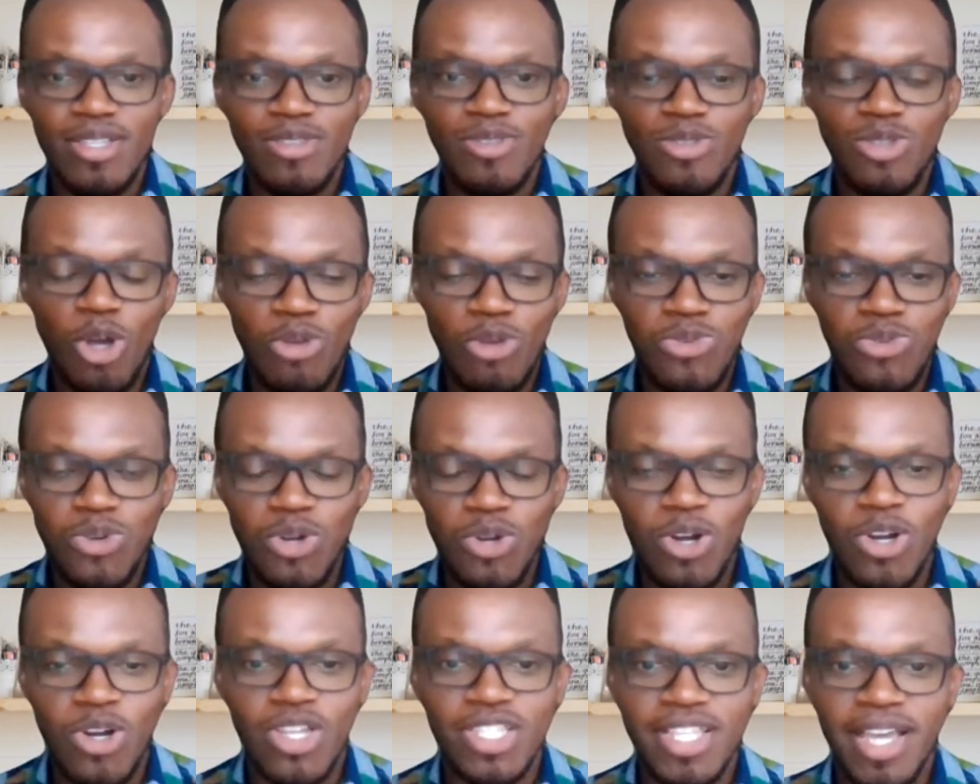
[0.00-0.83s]
talk to
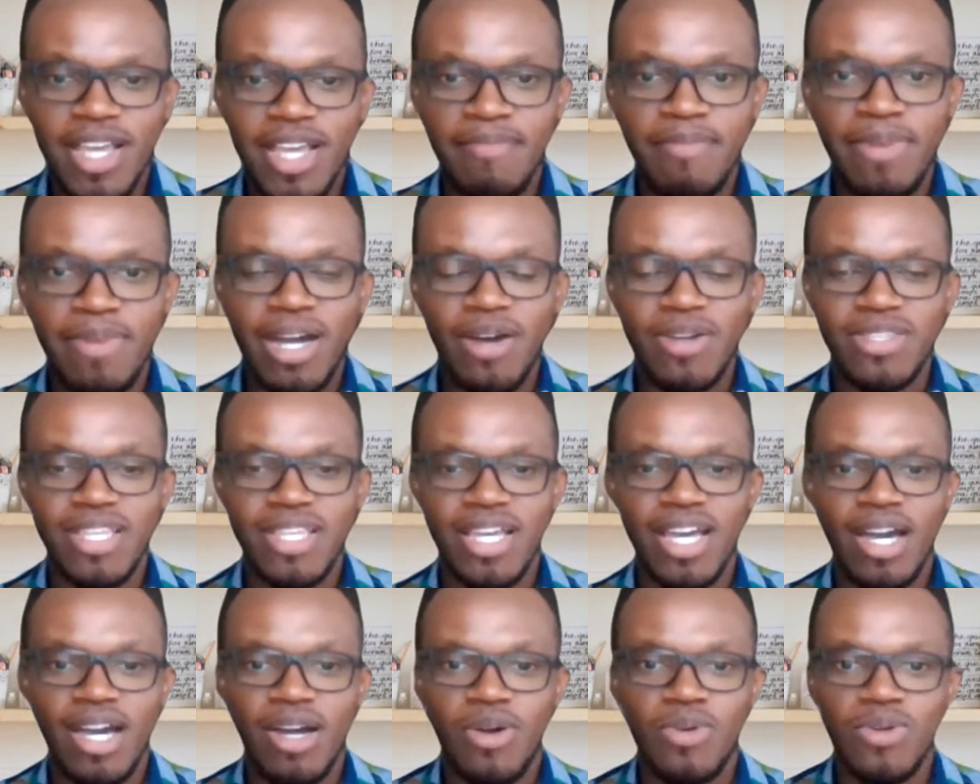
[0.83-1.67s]
us about
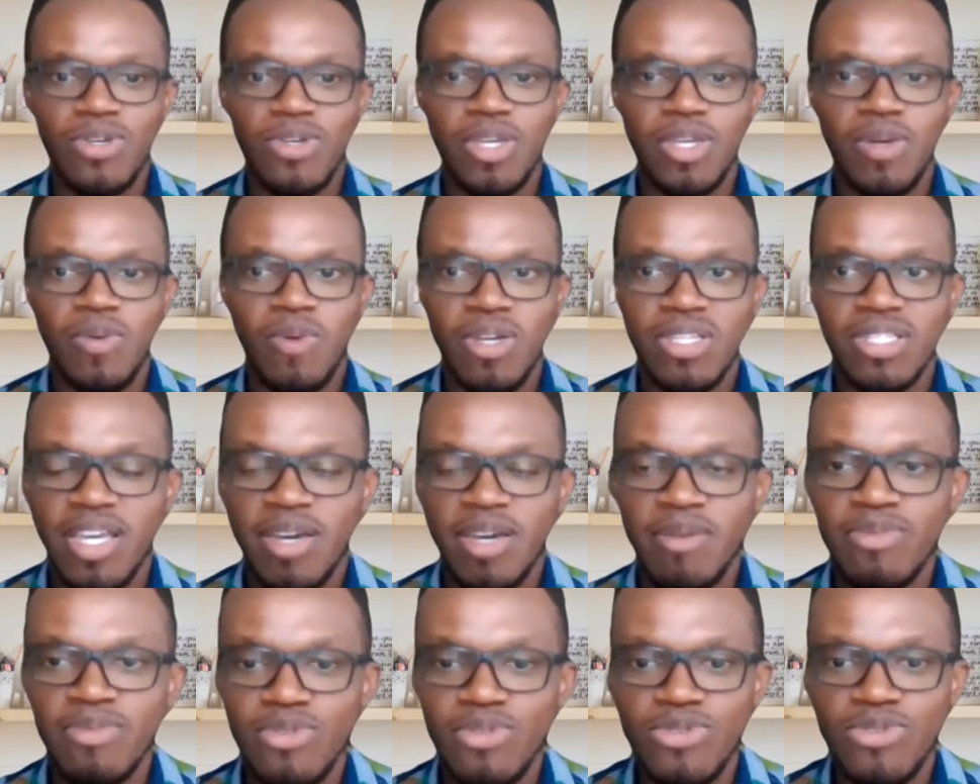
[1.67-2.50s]
how he was
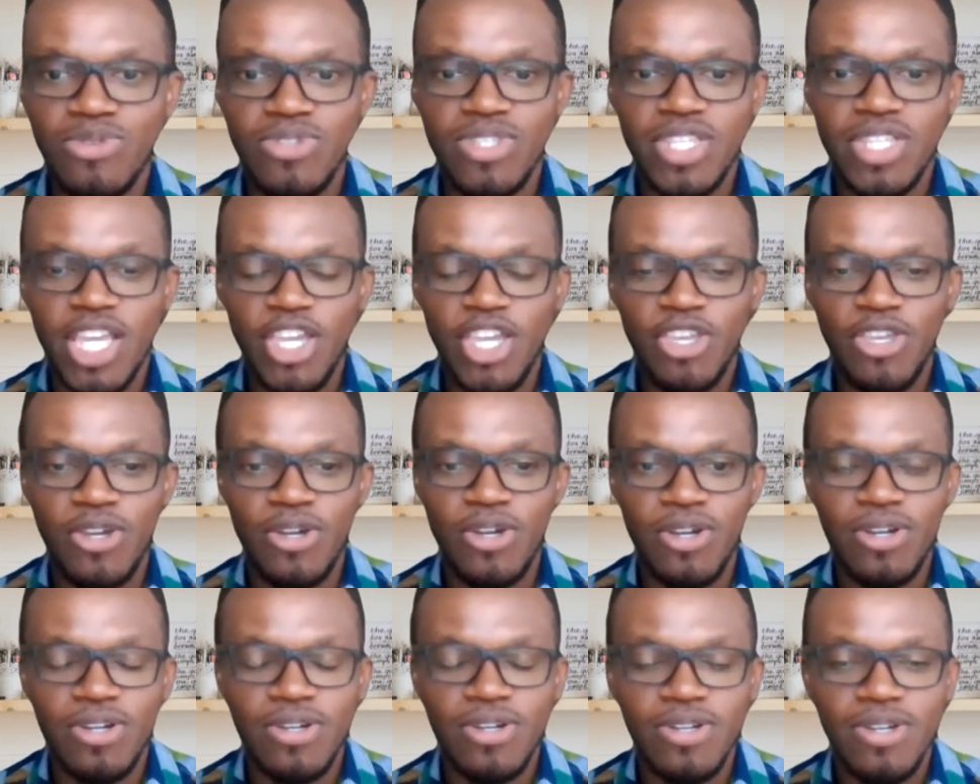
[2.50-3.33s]
able to
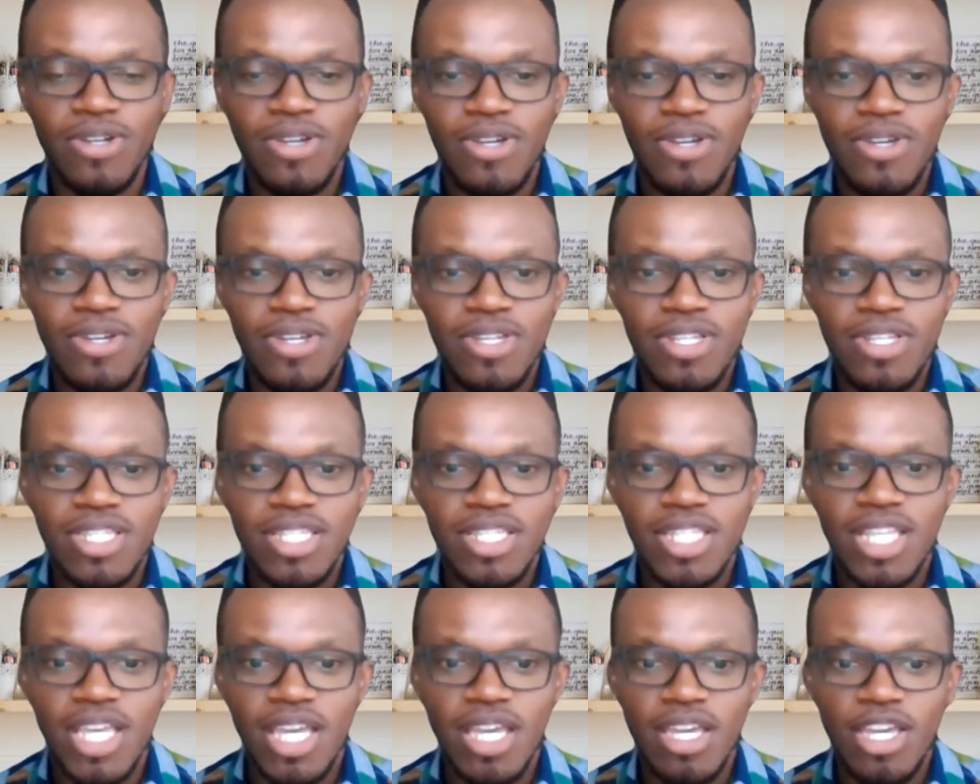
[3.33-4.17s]
secure
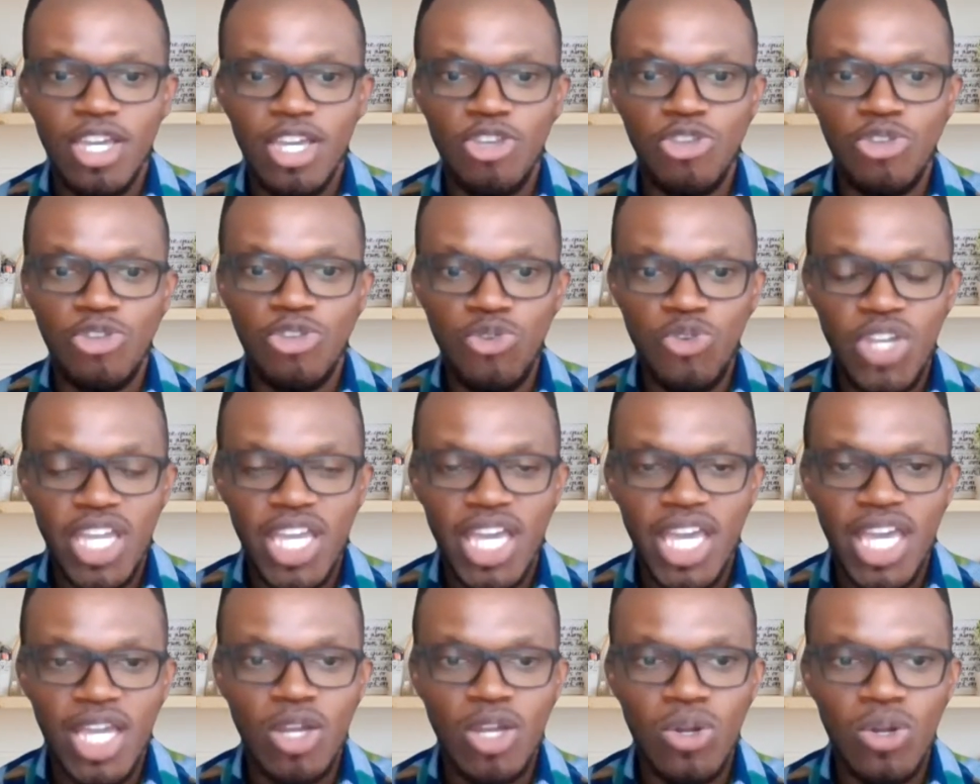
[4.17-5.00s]
the
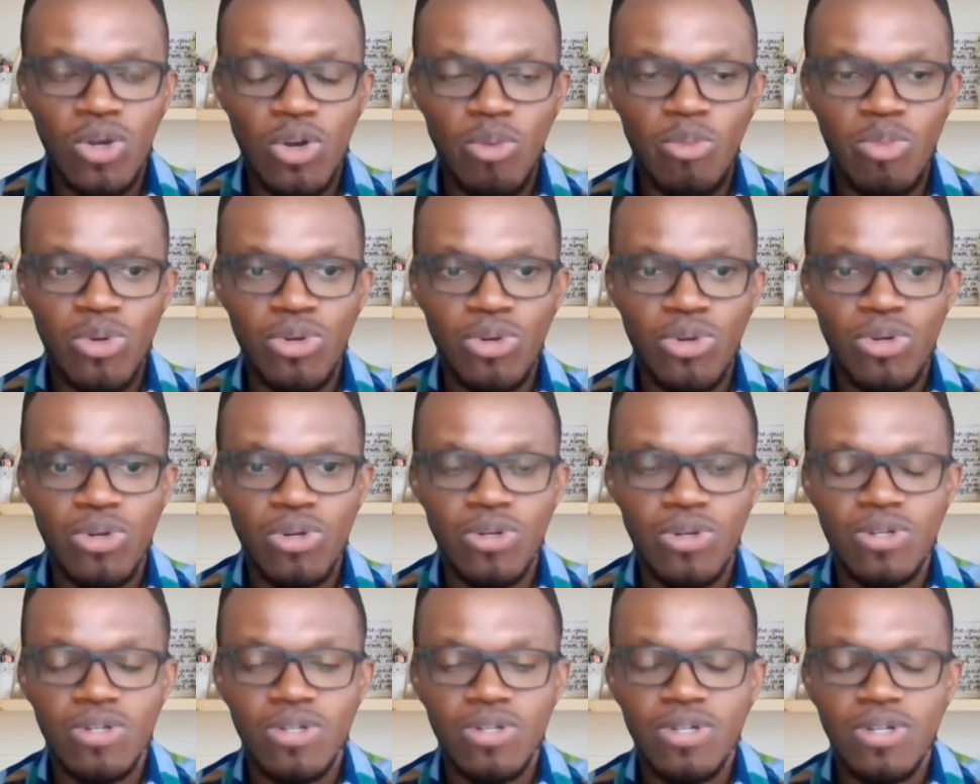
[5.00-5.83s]
UK
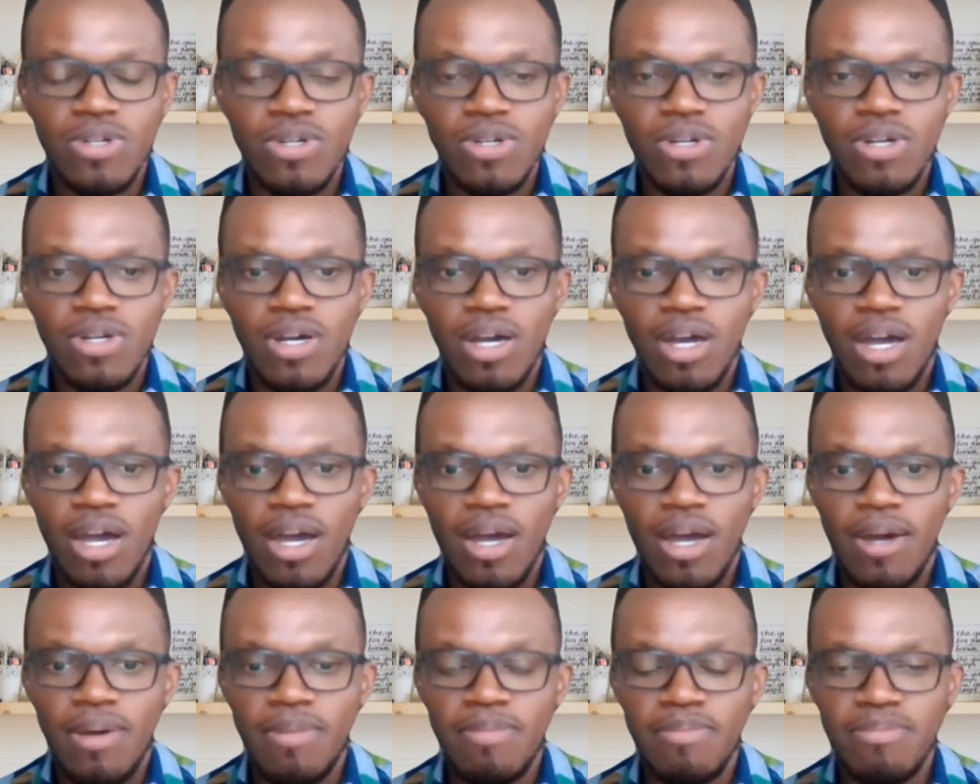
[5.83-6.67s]
Global
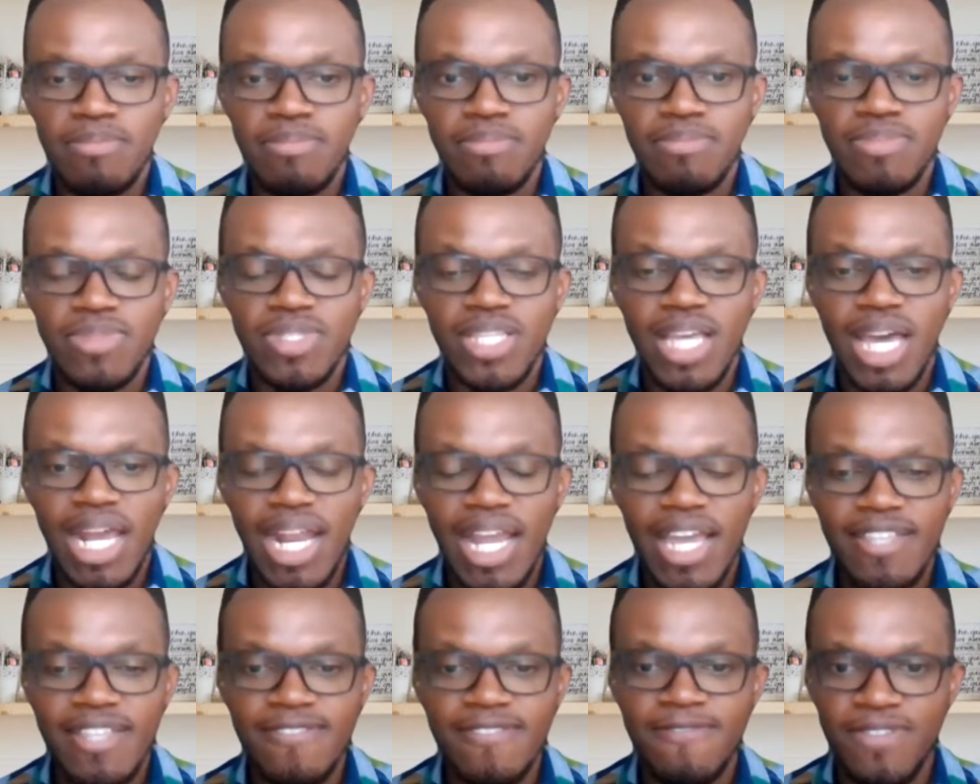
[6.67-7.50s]

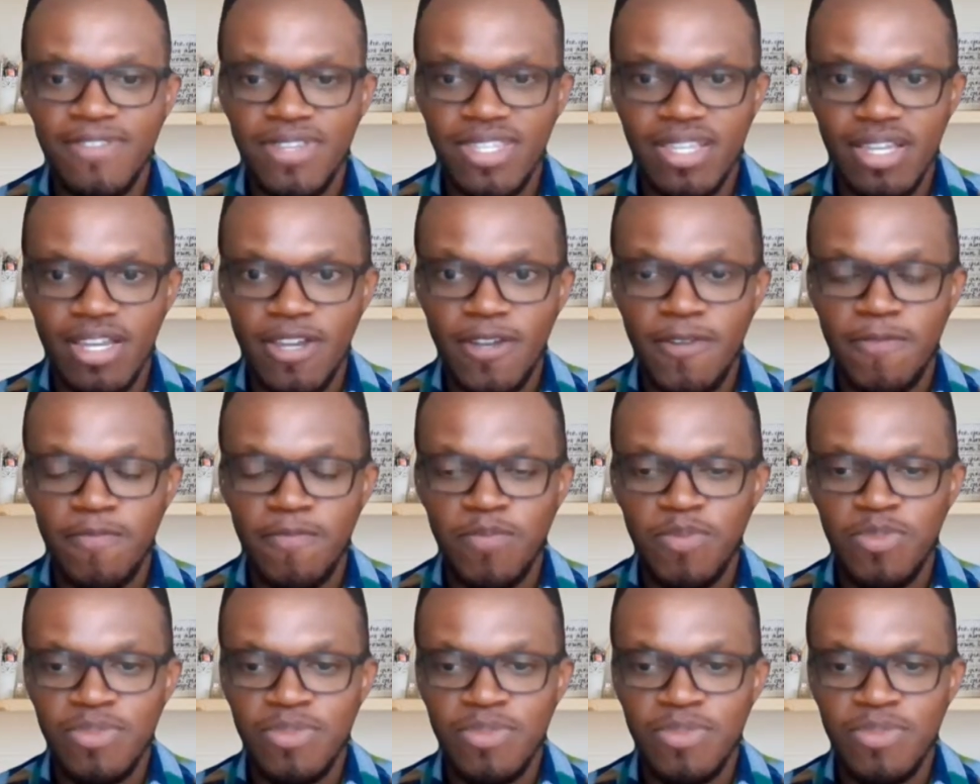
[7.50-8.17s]
Talent Visa.